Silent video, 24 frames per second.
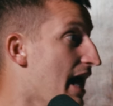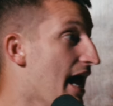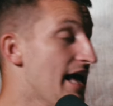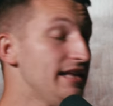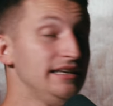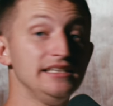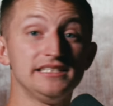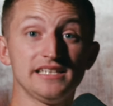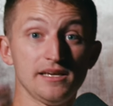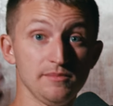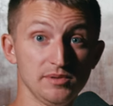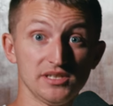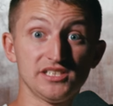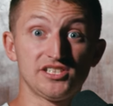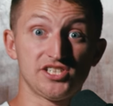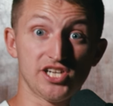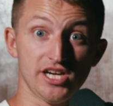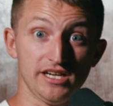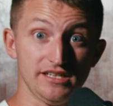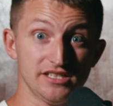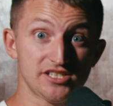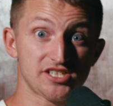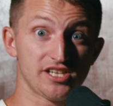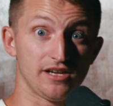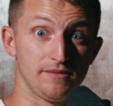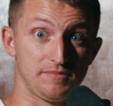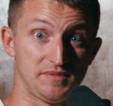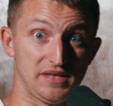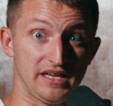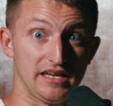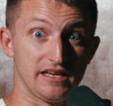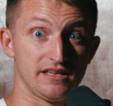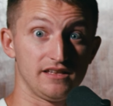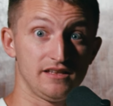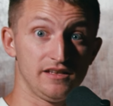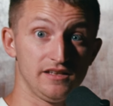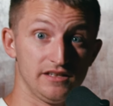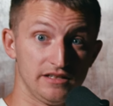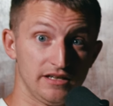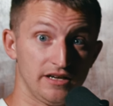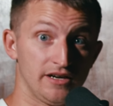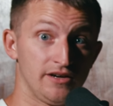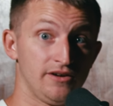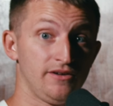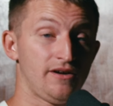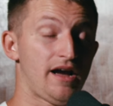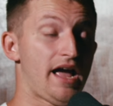And is able to change something, you know?